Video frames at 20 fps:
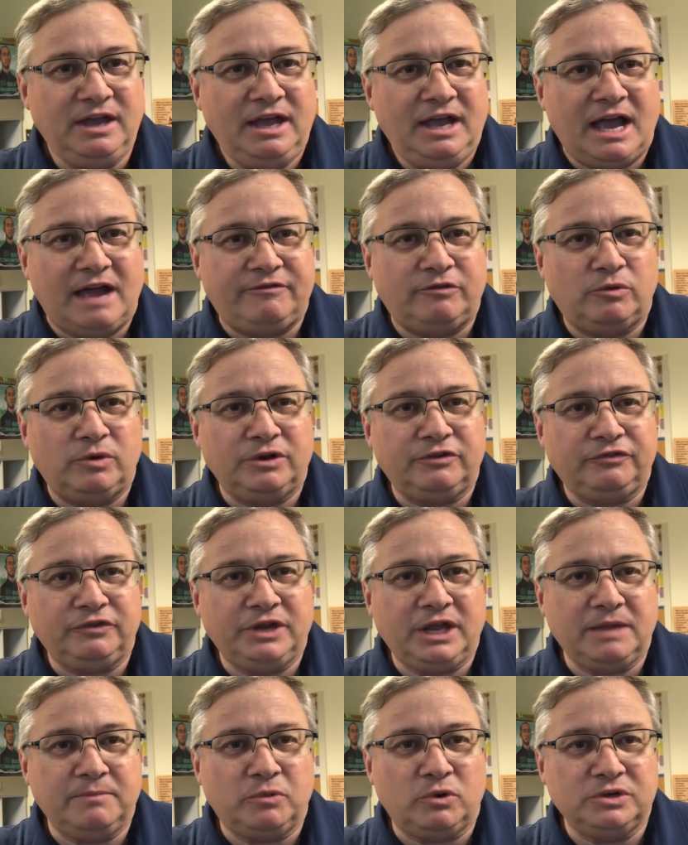Have a wonderful
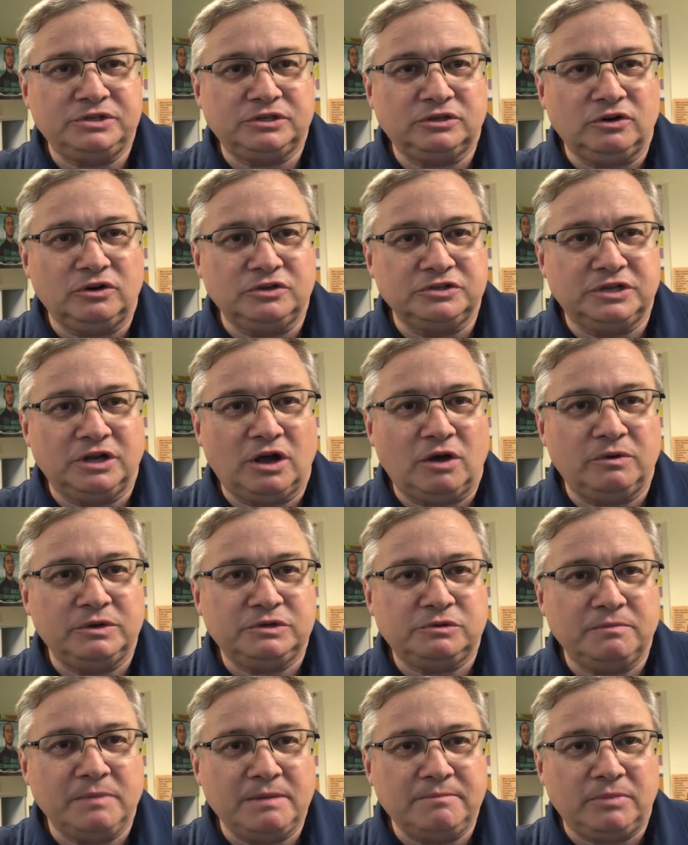day, boys and girls, and
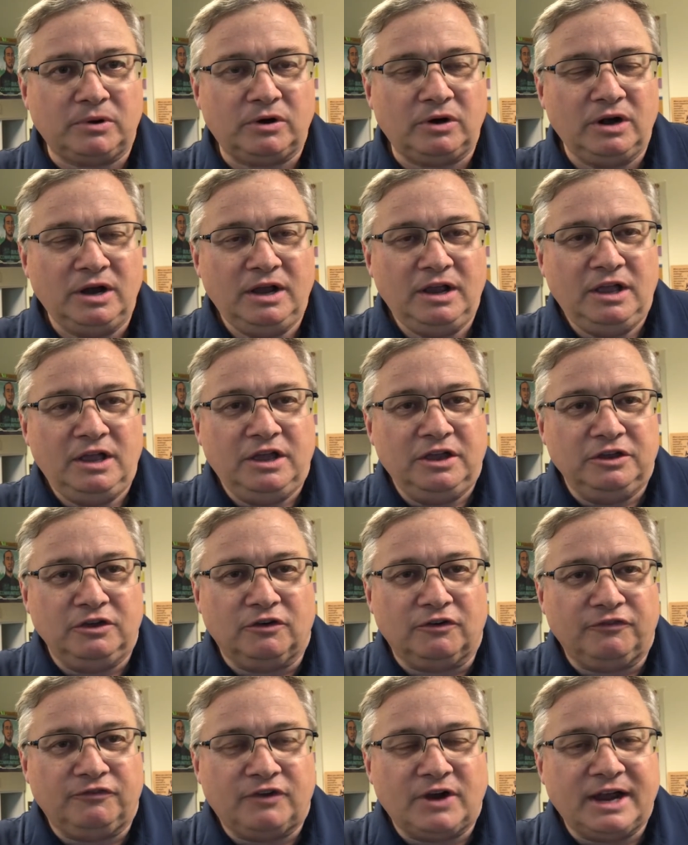always remember,
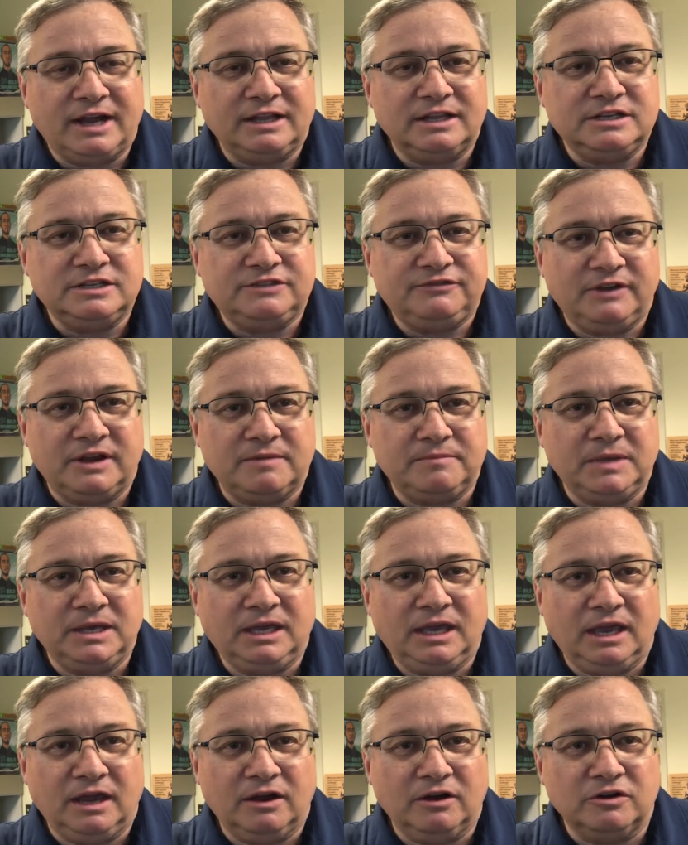your Fryelands family
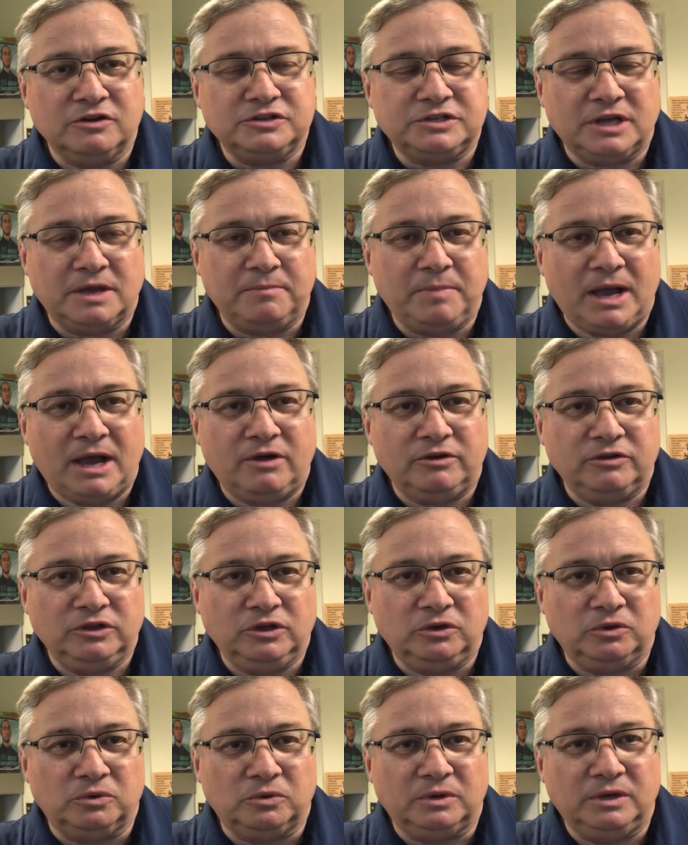cares about
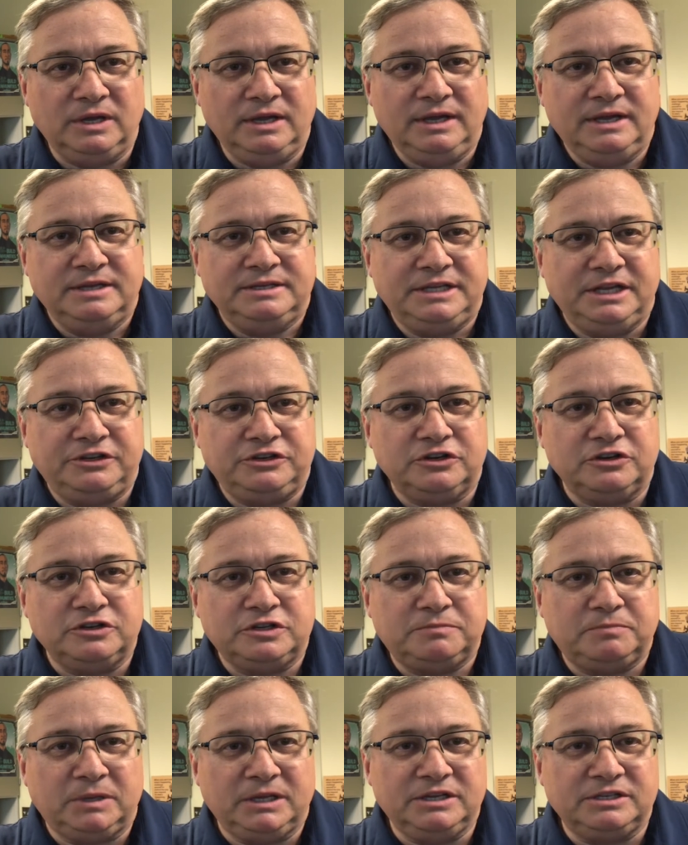you.
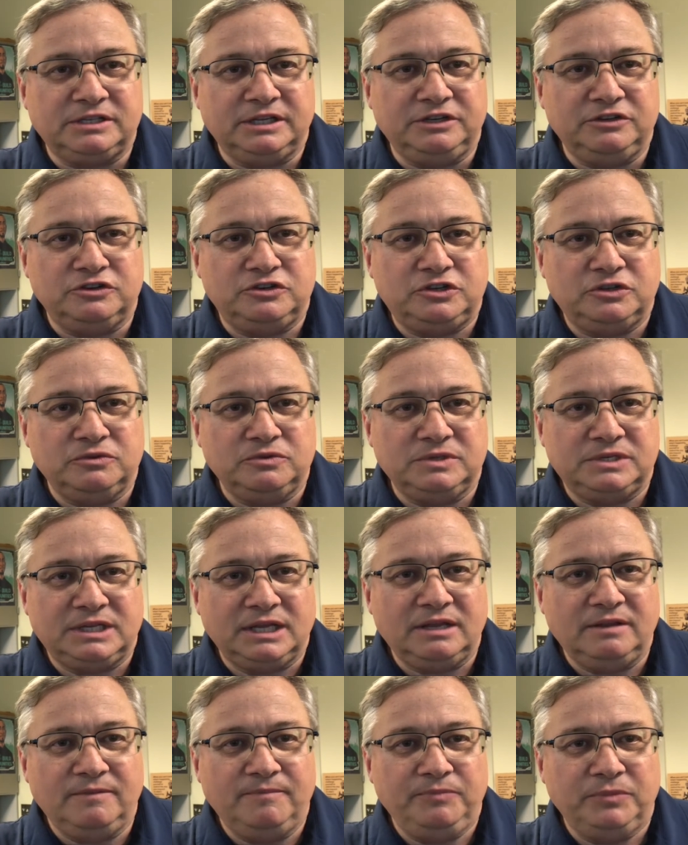Teachers, please lead your students
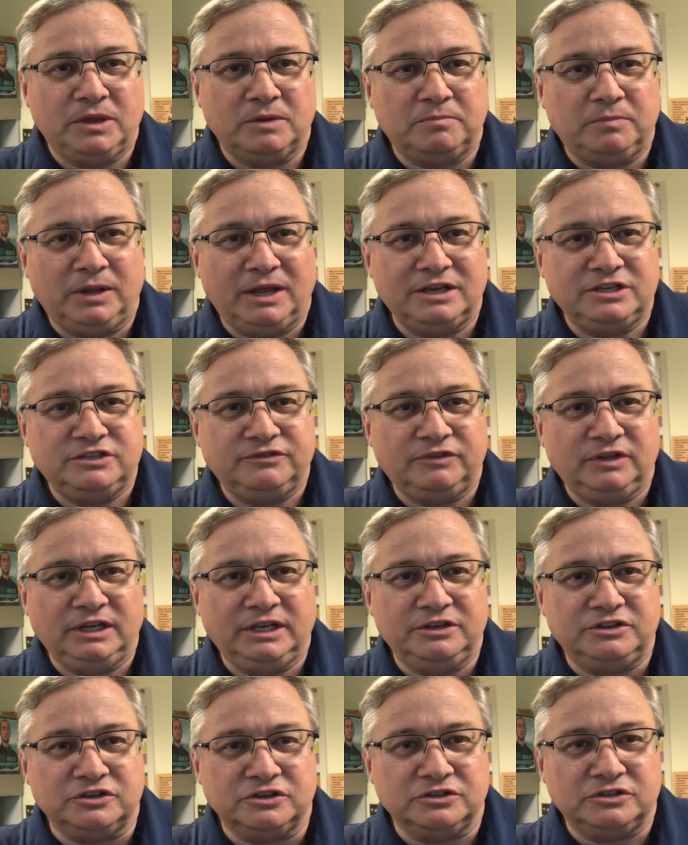in the Pledge of
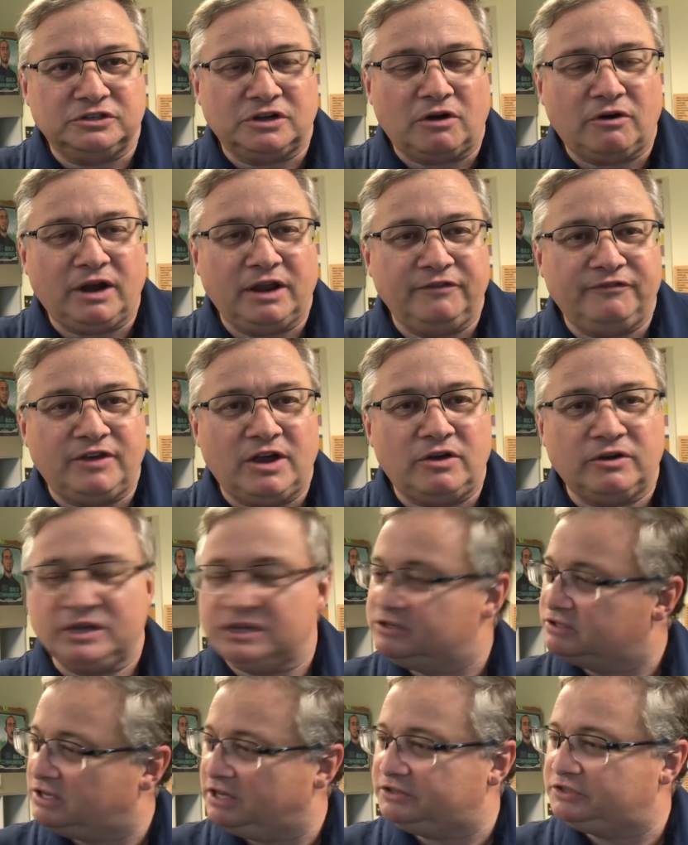Allegiance. All right,
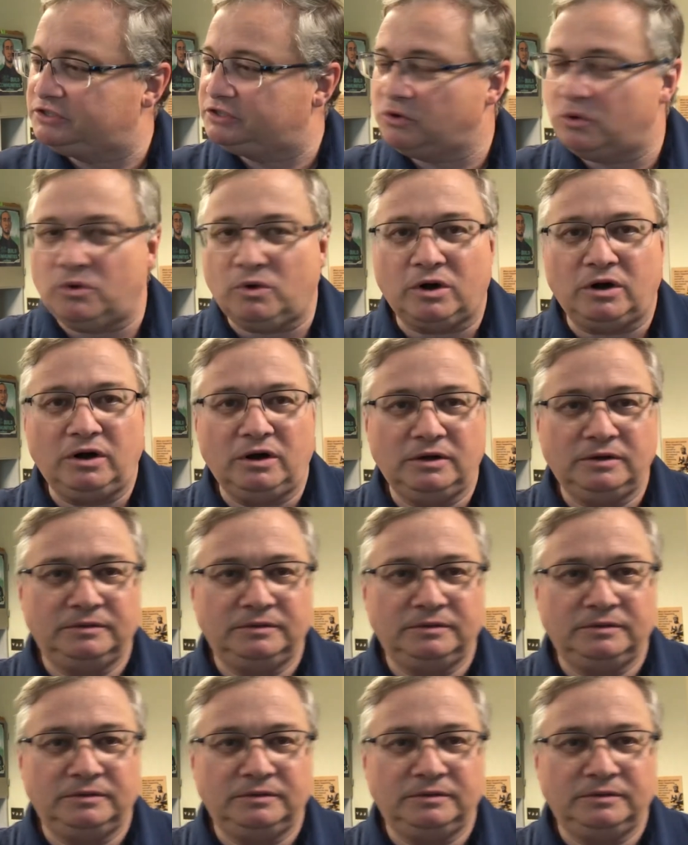Falcons, let's soar.